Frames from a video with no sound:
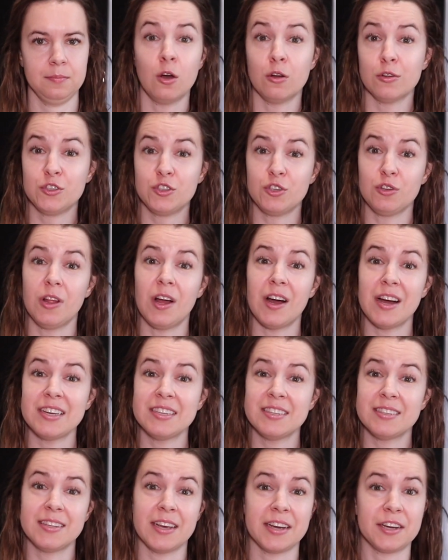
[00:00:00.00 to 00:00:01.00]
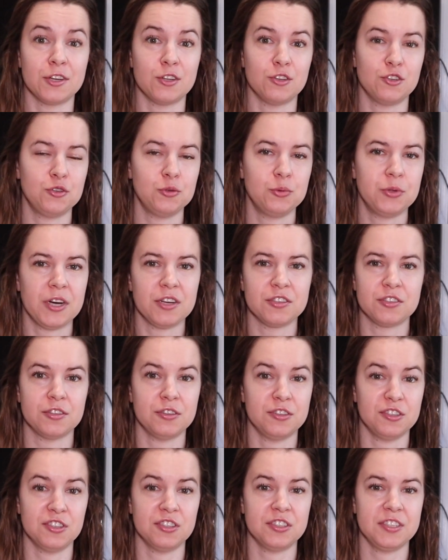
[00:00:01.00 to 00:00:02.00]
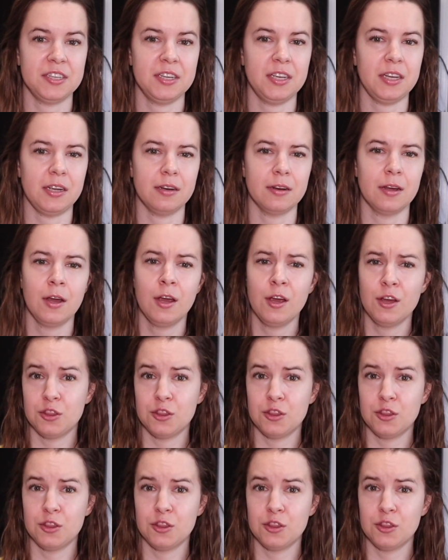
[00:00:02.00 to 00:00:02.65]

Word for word: On July 2, 2013,